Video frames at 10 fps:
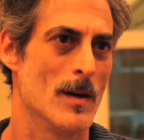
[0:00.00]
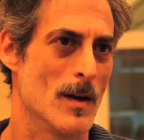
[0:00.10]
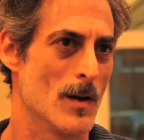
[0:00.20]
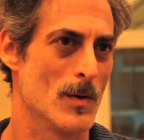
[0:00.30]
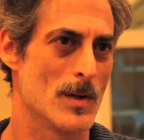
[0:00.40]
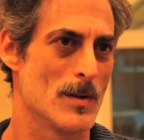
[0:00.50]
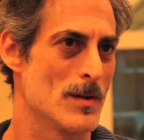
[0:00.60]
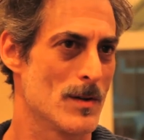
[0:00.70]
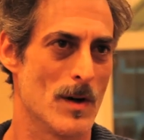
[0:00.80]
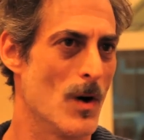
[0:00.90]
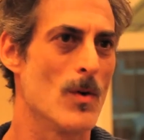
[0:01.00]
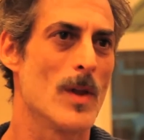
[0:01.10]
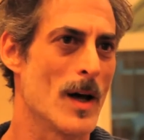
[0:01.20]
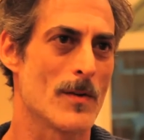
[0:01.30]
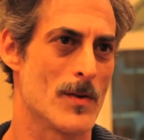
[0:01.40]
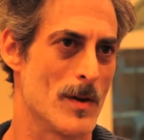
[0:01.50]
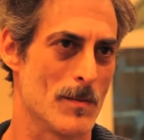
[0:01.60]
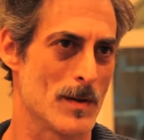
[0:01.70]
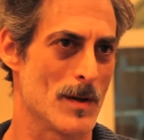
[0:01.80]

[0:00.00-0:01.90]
Uh, which is a whole lot of treatments.